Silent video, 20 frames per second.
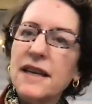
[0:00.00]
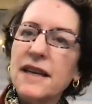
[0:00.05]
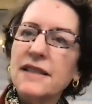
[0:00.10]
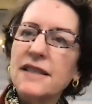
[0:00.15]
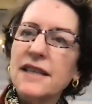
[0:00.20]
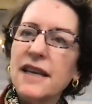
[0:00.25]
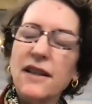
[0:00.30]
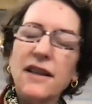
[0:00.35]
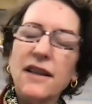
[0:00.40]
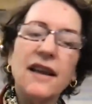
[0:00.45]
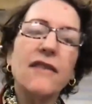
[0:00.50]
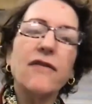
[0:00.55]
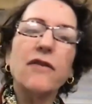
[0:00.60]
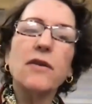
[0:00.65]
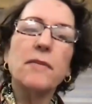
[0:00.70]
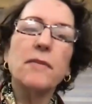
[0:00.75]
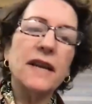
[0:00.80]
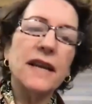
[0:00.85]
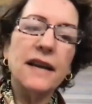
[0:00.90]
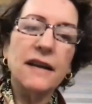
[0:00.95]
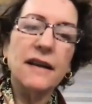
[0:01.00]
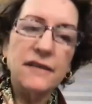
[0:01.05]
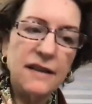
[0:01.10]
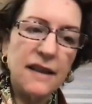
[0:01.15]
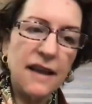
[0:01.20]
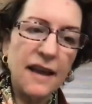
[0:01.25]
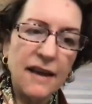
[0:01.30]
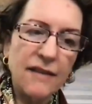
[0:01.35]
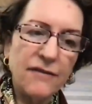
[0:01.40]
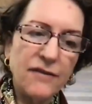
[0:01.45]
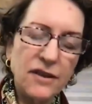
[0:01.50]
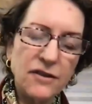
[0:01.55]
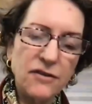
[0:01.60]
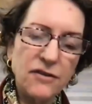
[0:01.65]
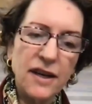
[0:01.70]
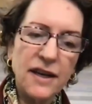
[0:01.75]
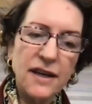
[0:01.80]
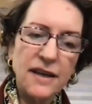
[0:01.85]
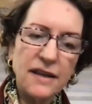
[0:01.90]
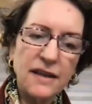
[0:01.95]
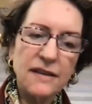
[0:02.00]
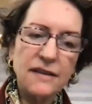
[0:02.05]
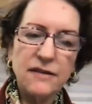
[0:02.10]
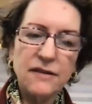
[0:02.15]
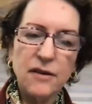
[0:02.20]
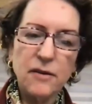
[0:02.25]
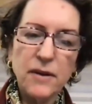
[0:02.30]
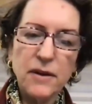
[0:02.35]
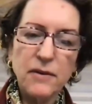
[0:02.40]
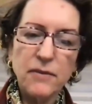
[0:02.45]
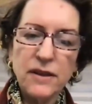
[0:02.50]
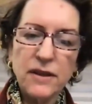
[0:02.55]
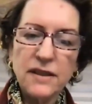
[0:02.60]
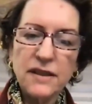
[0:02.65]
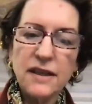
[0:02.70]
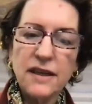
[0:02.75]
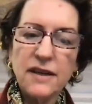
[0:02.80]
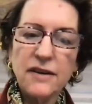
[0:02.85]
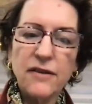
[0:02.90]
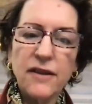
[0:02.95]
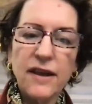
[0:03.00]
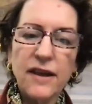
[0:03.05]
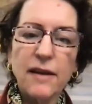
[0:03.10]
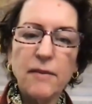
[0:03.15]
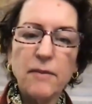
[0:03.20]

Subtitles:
telling everybody else they have to try it because nobody wants to hear that.